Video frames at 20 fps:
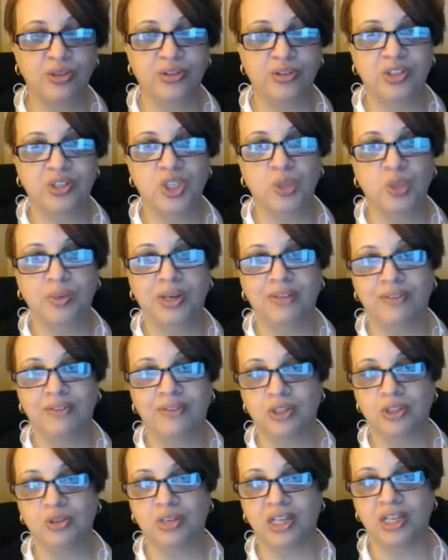knew that you would
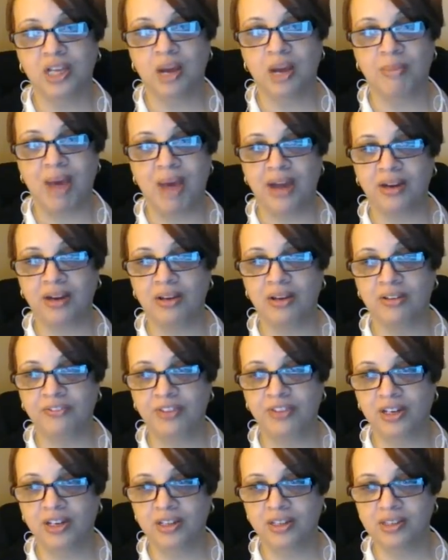eventually come out of your
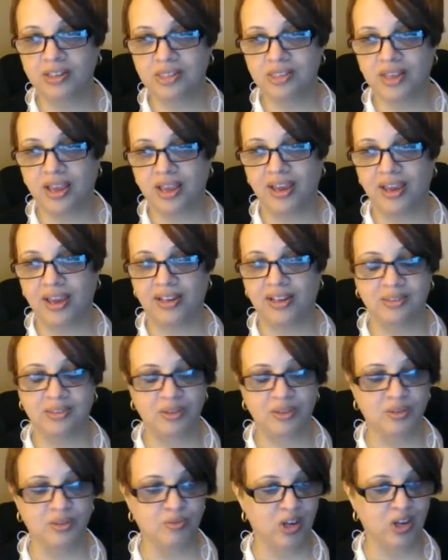feelings and
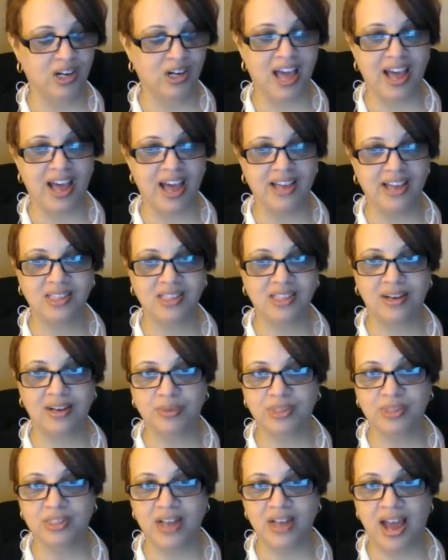realize that it
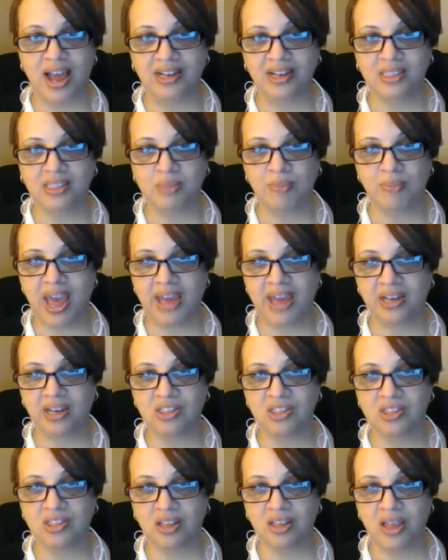was not as bad
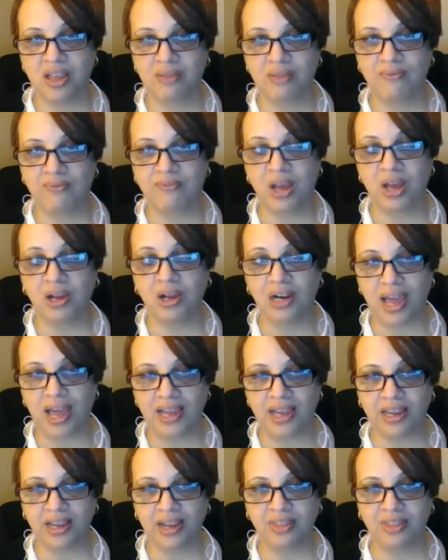as it felt
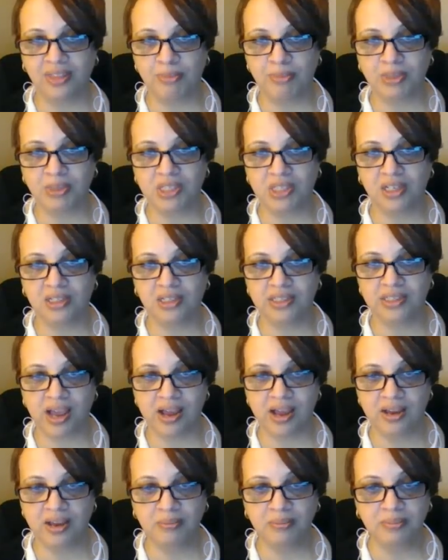like at that particular
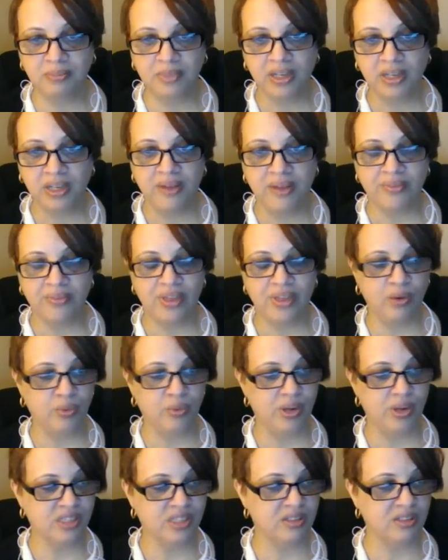time, that it
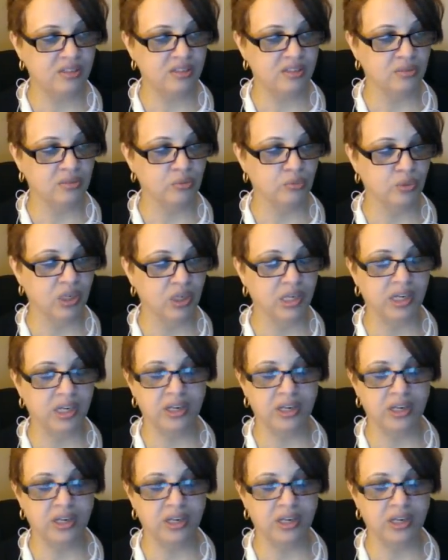wasn't really